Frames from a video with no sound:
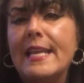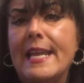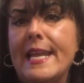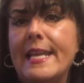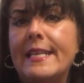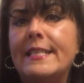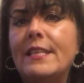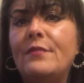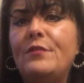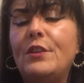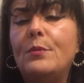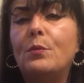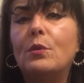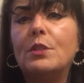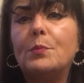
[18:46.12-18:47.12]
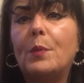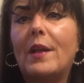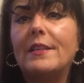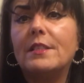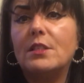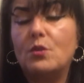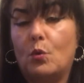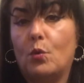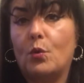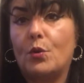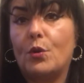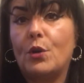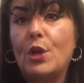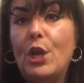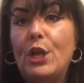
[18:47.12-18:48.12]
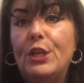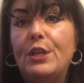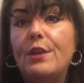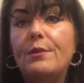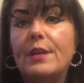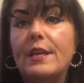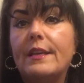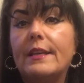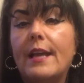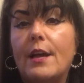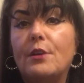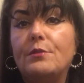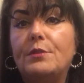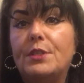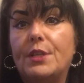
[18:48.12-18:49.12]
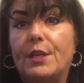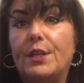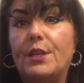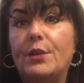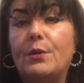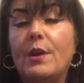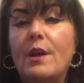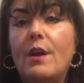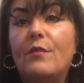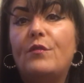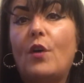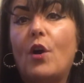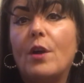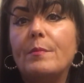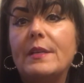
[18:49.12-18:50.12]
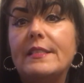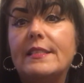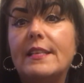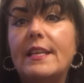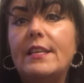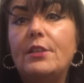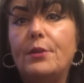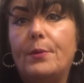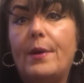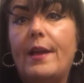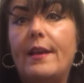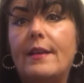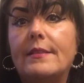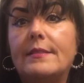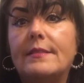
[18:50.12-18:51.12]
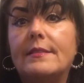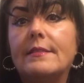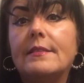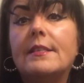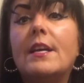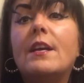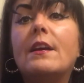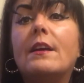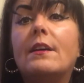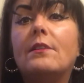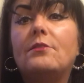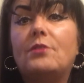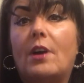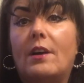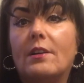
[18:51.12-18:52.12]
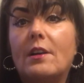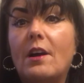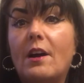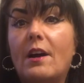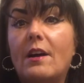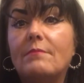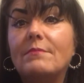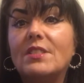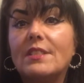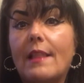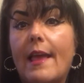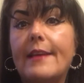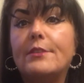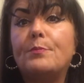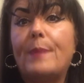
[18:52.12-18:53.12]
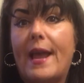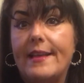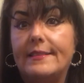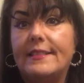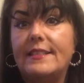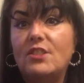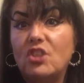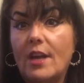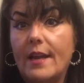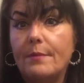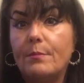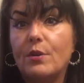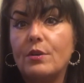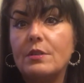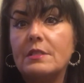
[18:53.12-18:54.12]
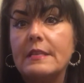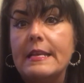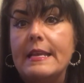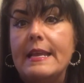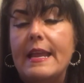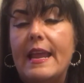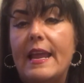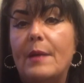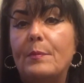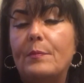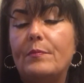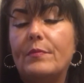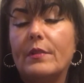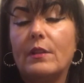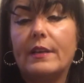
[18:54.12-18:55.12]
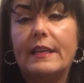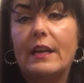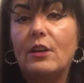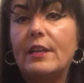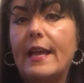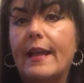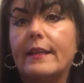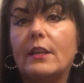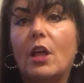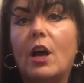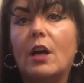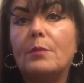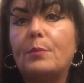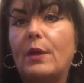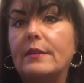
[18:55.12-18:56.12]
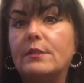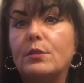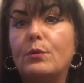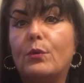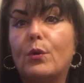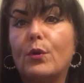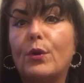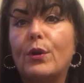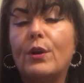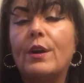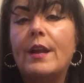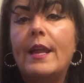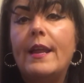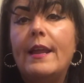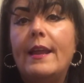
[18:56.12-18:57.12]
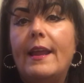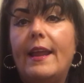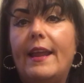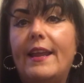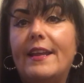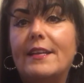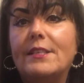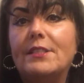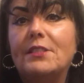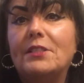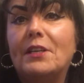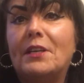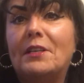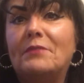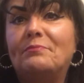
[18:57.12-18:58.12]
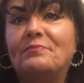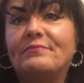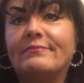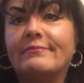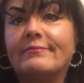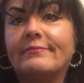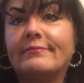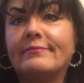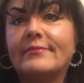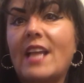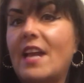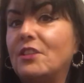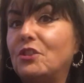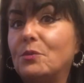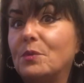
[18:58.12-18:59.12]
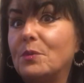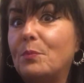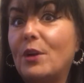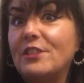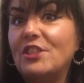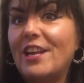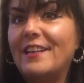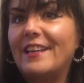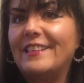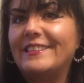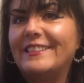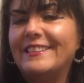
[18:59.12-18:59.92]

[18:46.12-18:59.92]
And if you want to place an order, you can go to farmacyus.com/PatsyChambers and look at our catalog, place an order, and I sure would appreciate it.